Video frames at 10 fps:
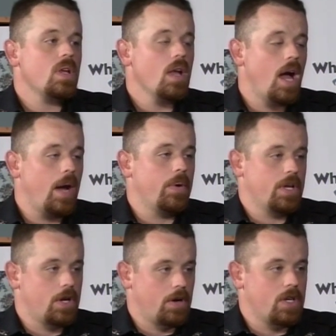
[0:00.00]
I would
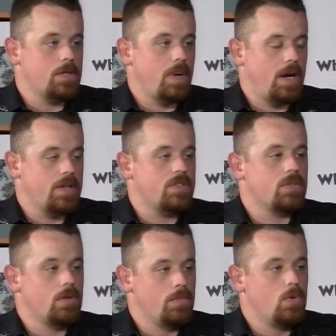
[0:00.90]
encourage parents
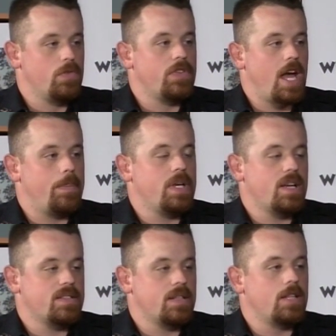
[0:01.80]
to remove that
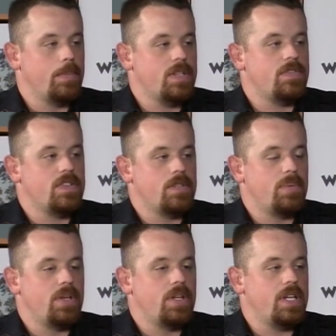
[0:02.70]
because it limits
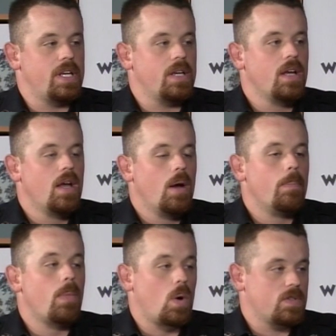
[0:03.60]
visibility.
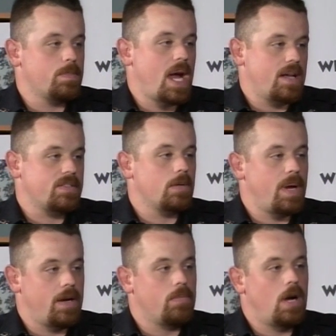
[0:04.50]
Most masks are
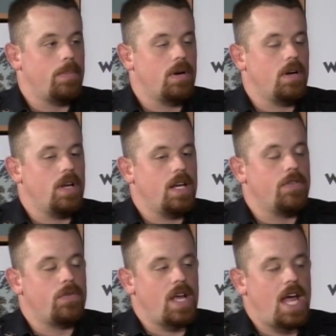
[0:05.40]
made of rubber, and
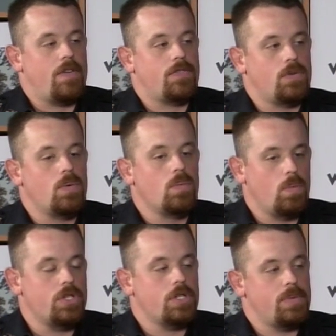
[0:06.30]
if we have to,
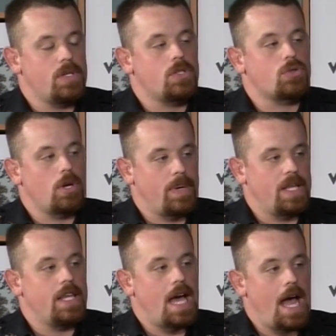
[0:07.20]
we should be
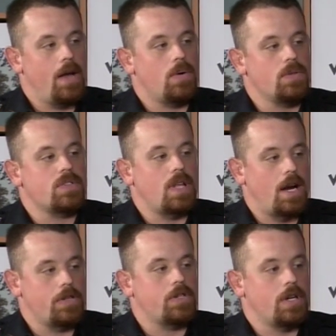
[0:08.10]
trimming the eye holes
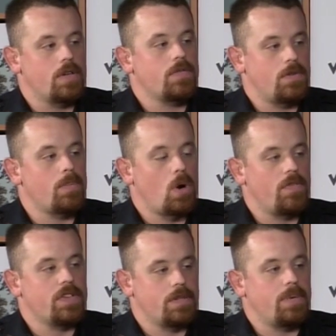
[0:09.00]
larger for more
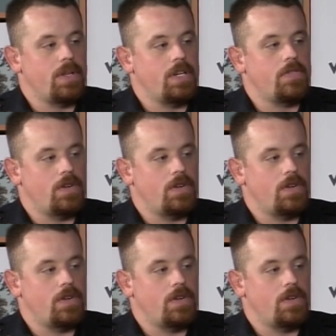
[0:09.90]
visibility for